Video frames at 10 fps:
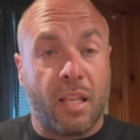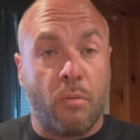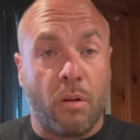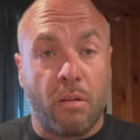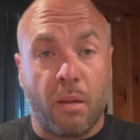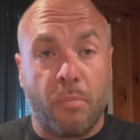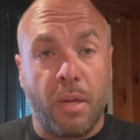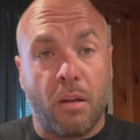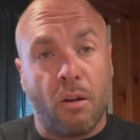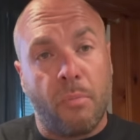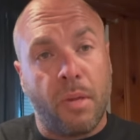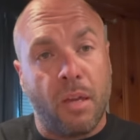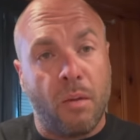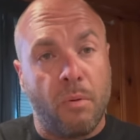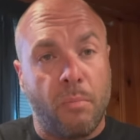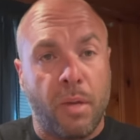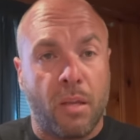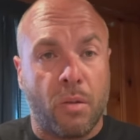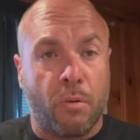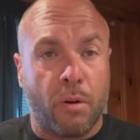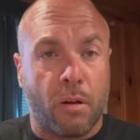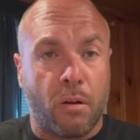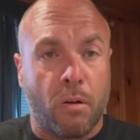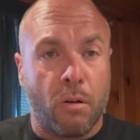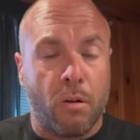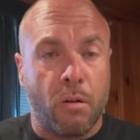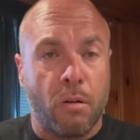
of where like peak RPM and peak torque are